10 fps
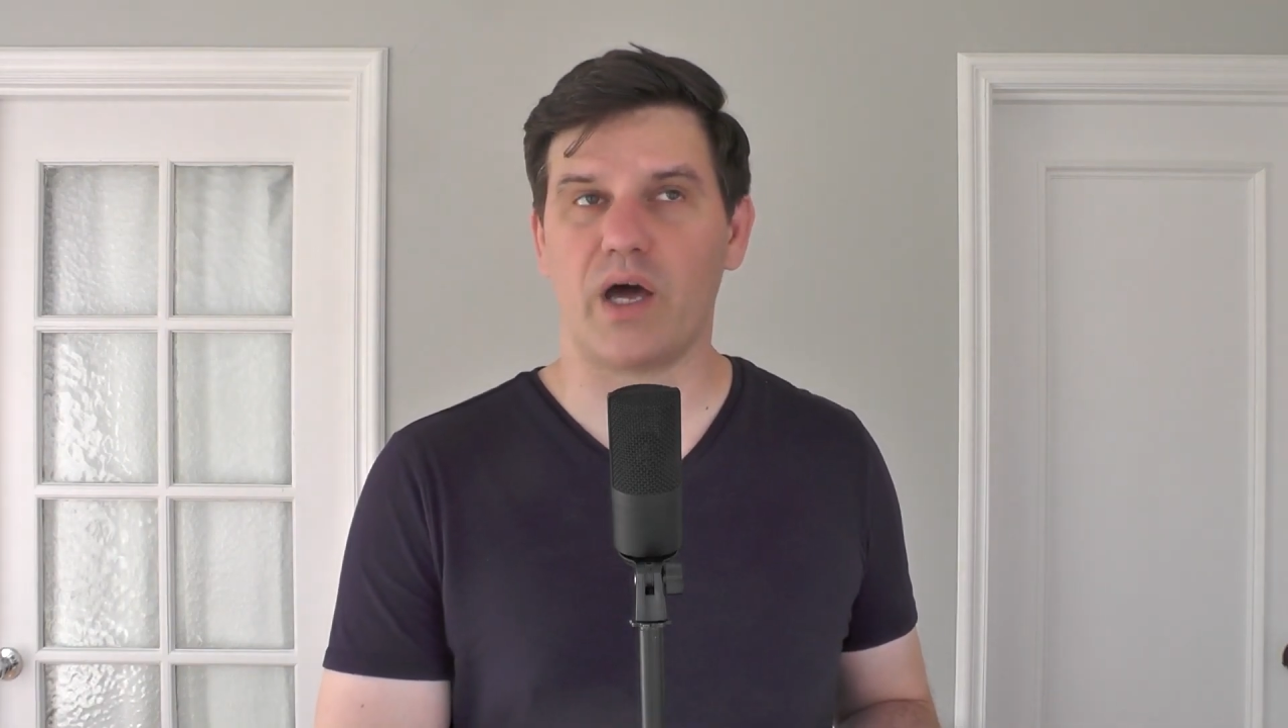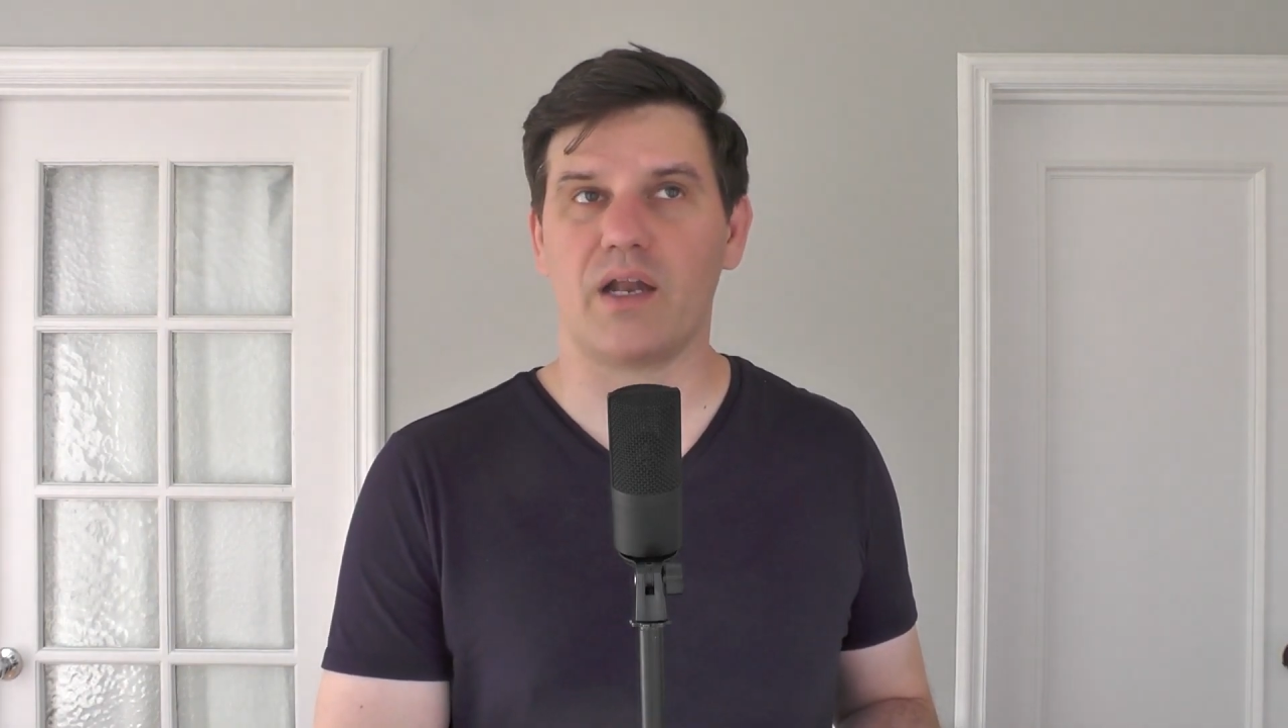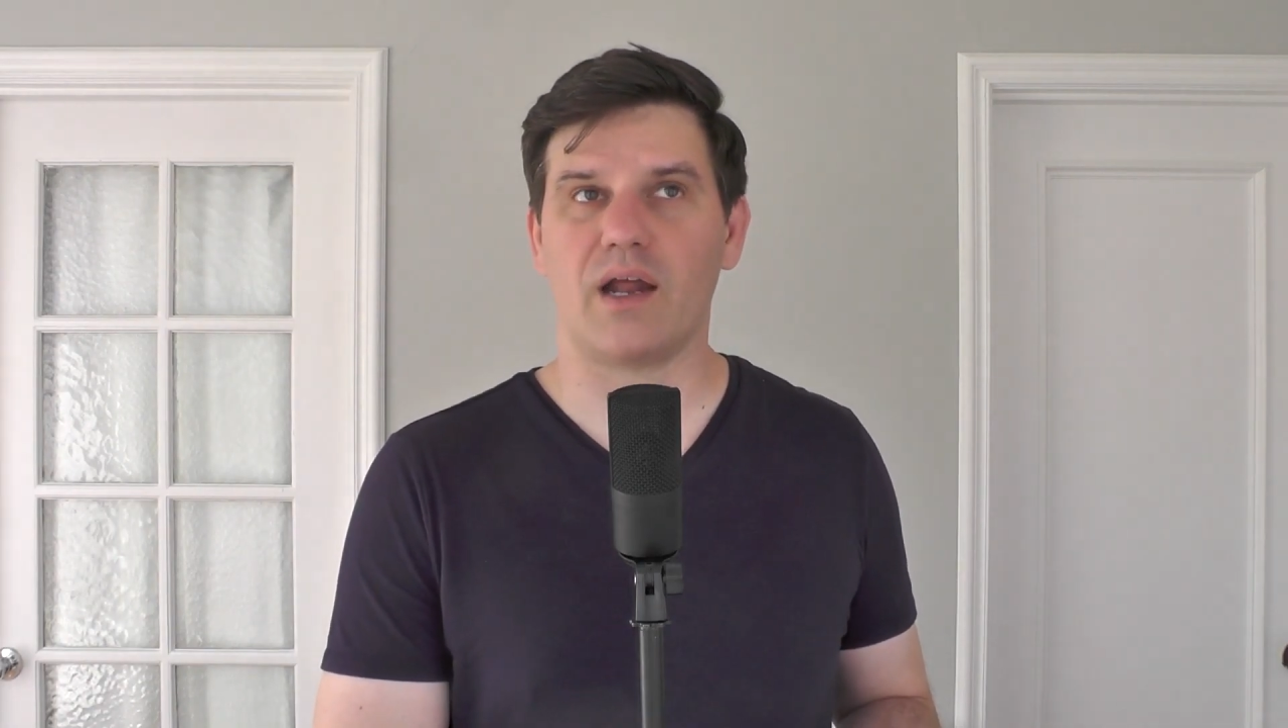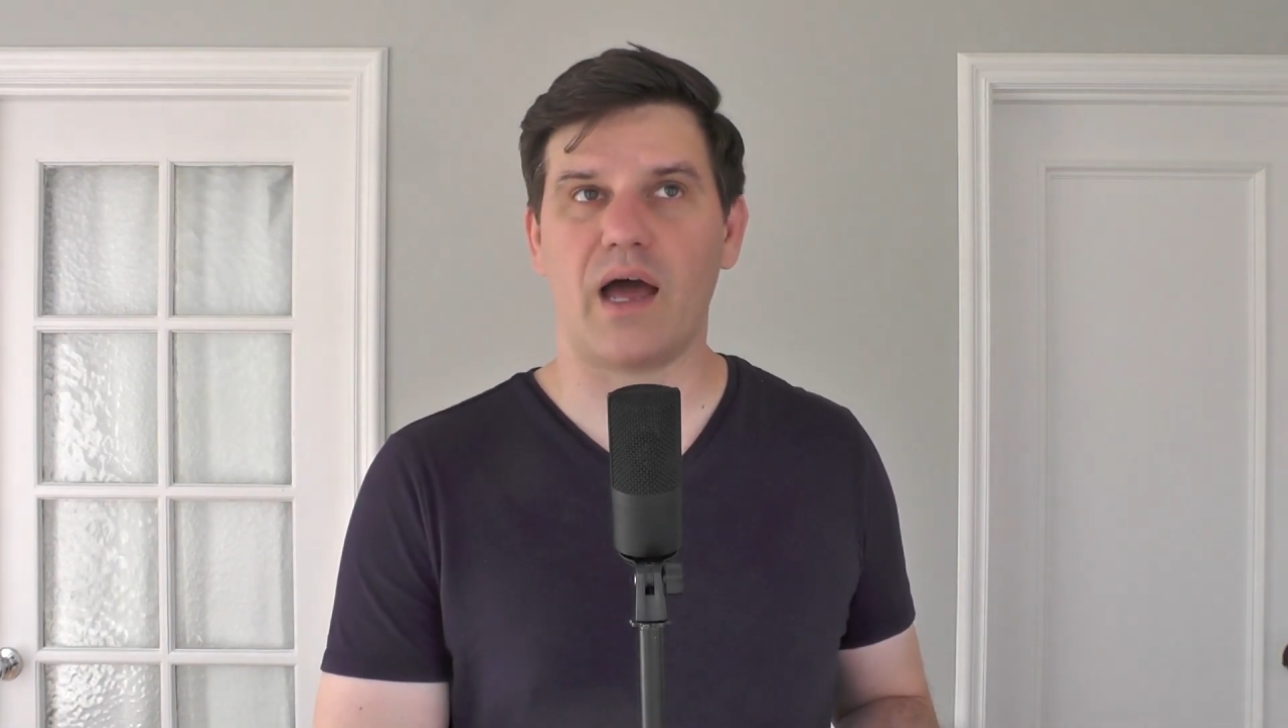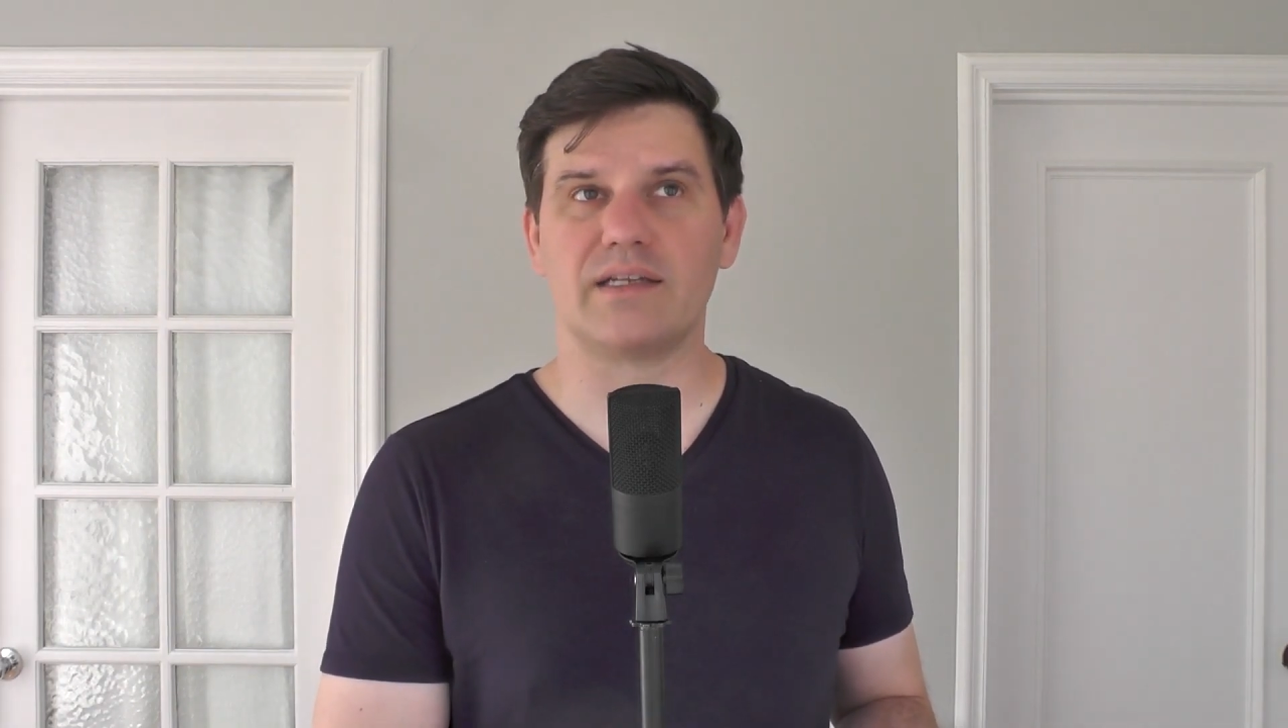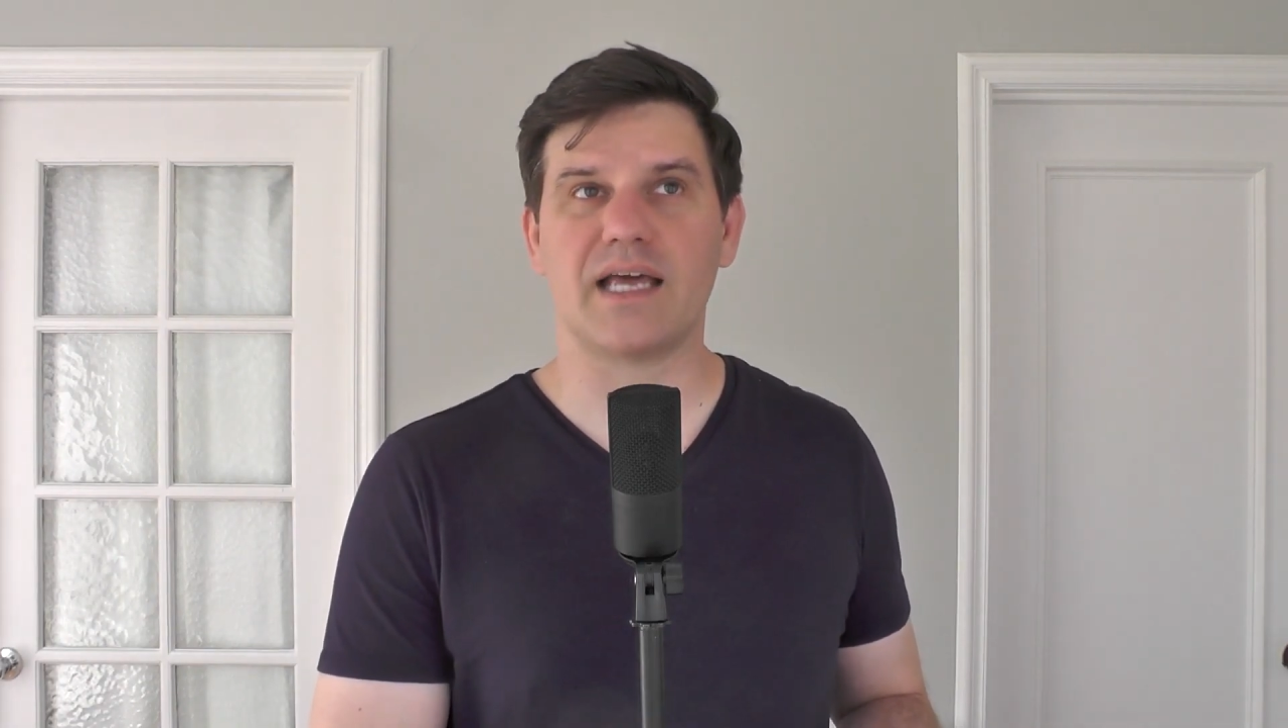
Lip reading: but I